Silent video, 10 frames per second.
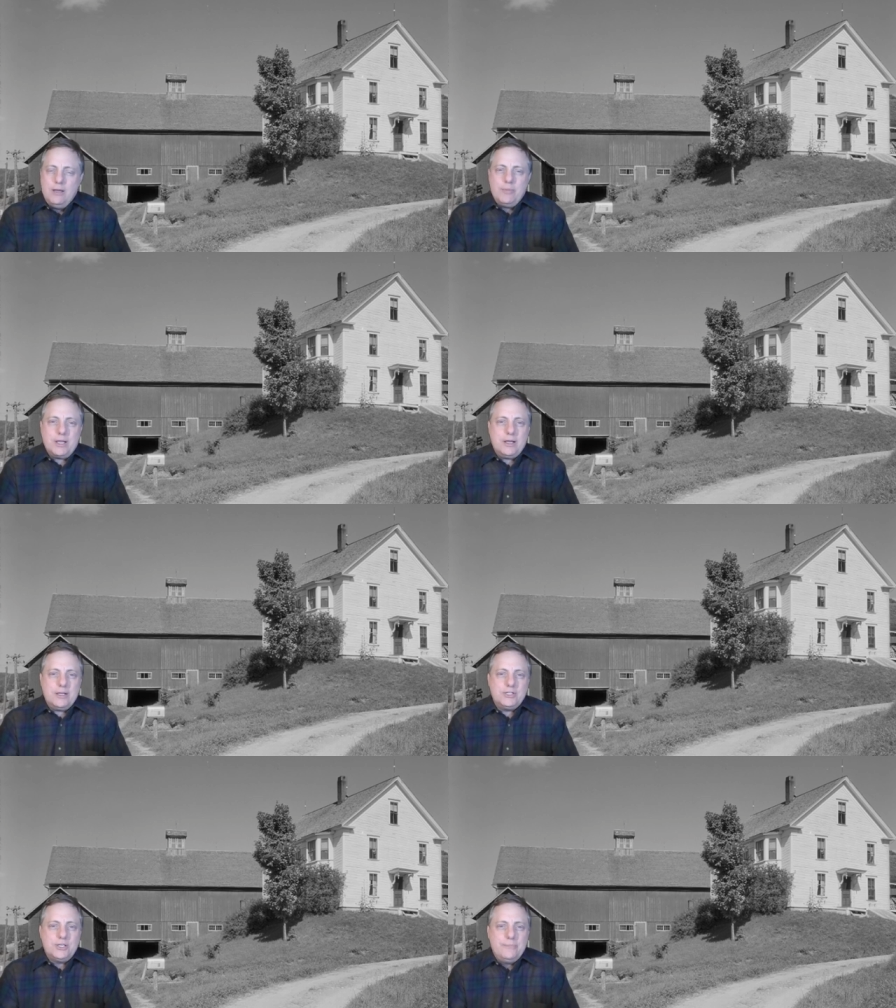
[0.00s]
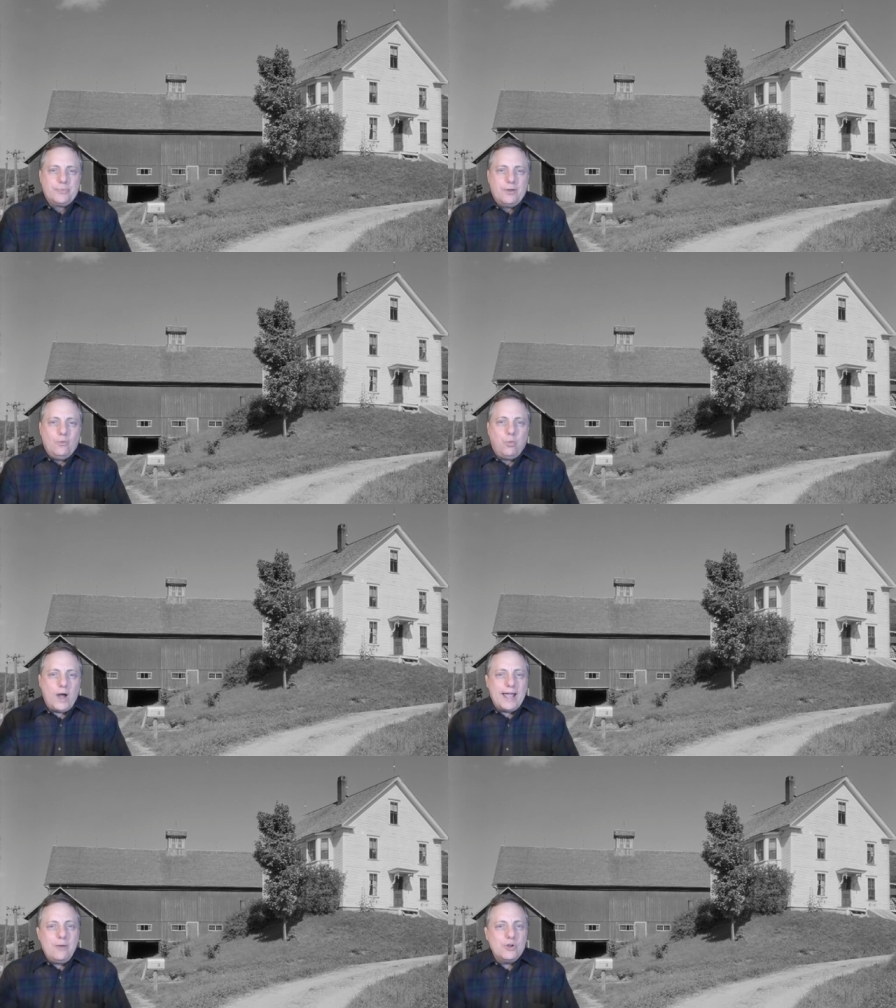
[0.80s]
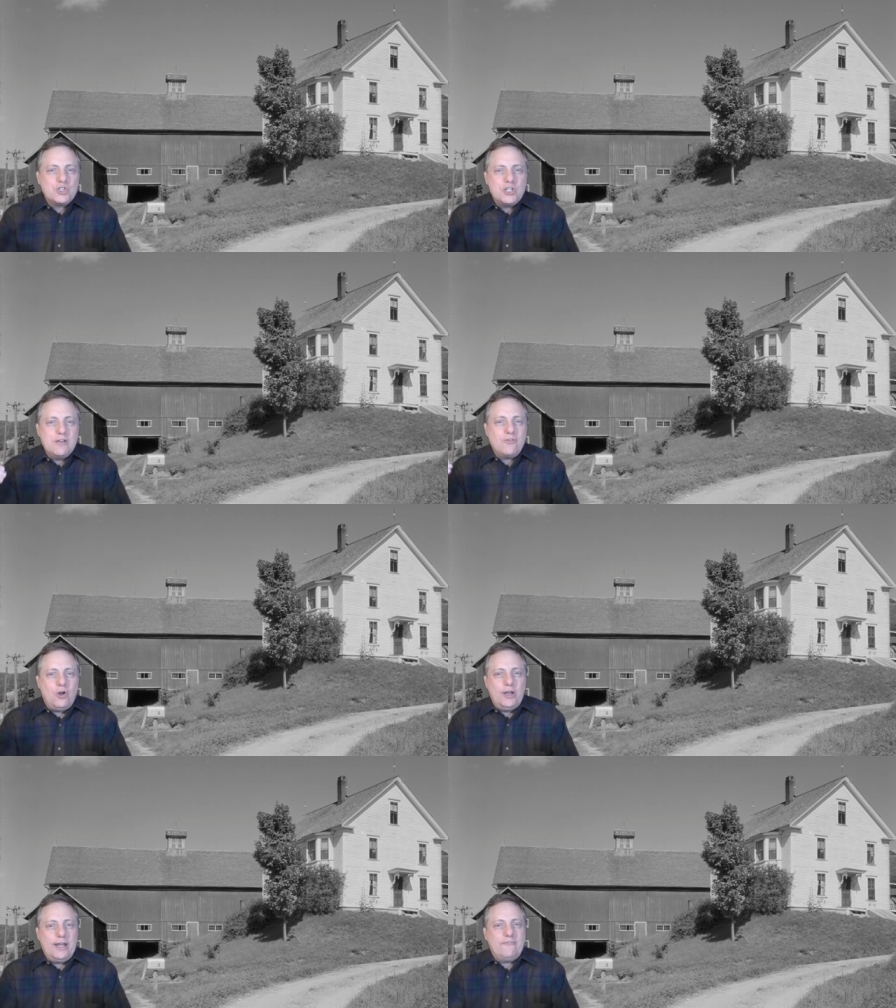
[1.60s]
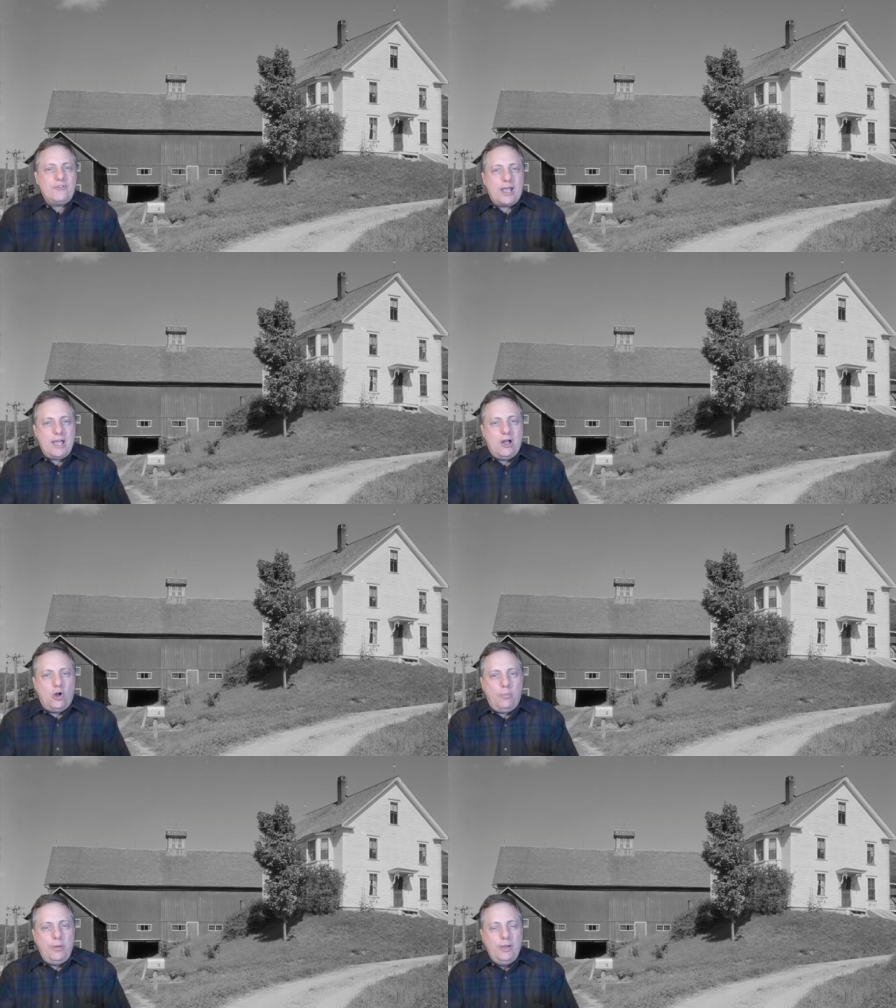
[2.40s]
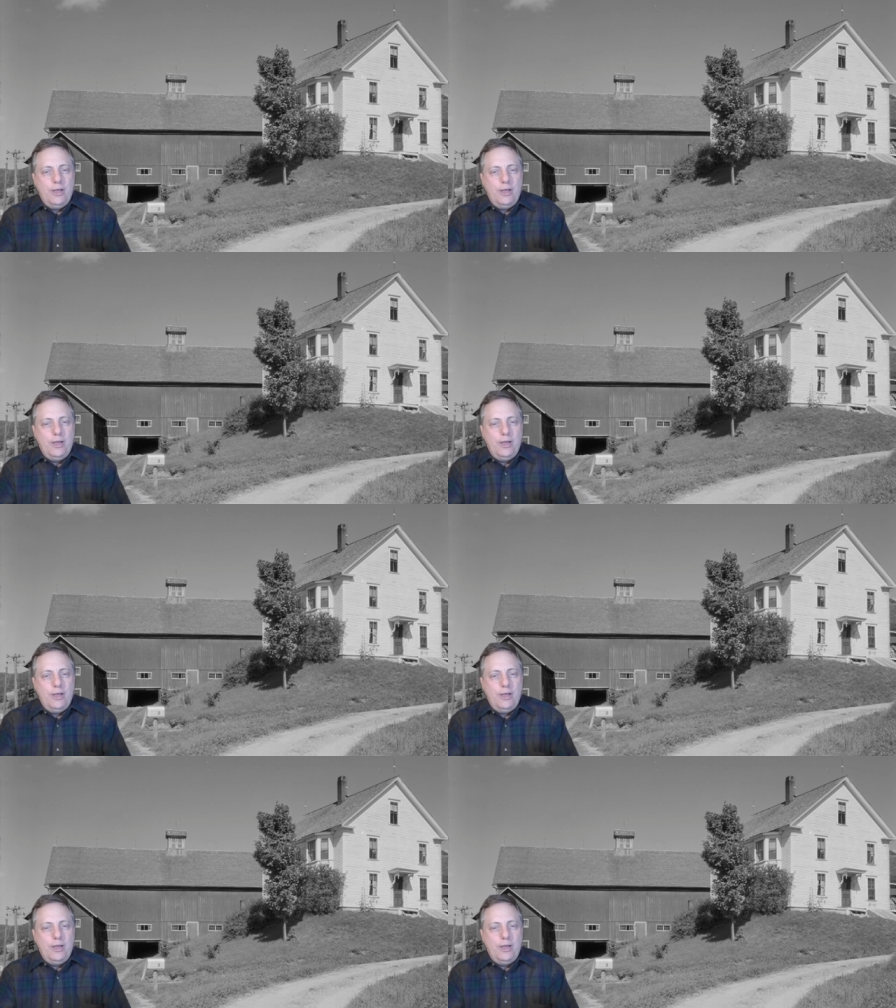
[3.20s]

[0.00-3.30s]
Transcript: Because why would she have called out for help